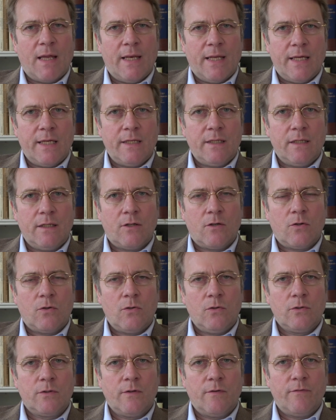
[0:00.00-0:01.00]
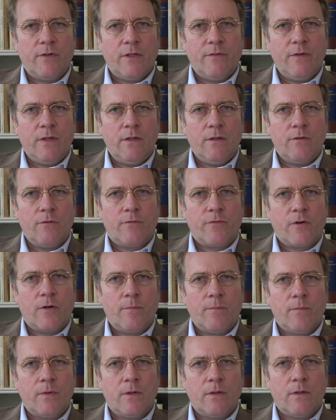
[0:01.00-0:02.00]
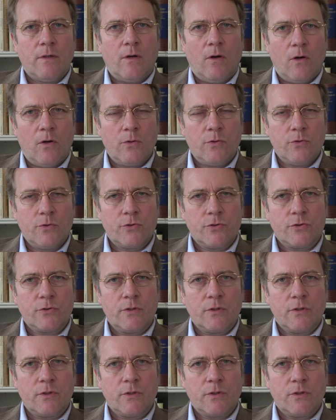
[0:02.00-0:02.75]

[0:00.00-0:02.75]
lady called Vivi from Aarhus,